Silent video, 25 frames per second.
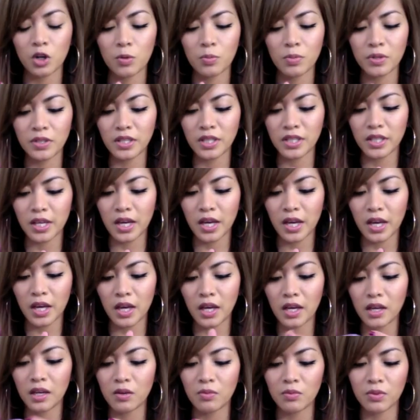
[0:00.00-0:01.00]
Urban
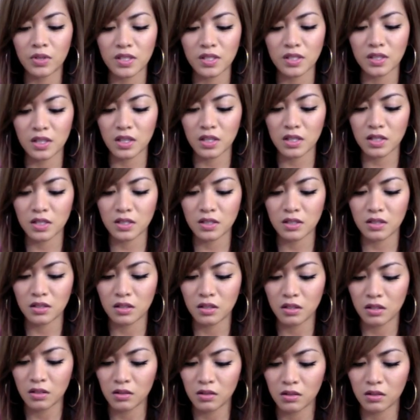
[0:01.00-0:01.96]
Decay, what is this?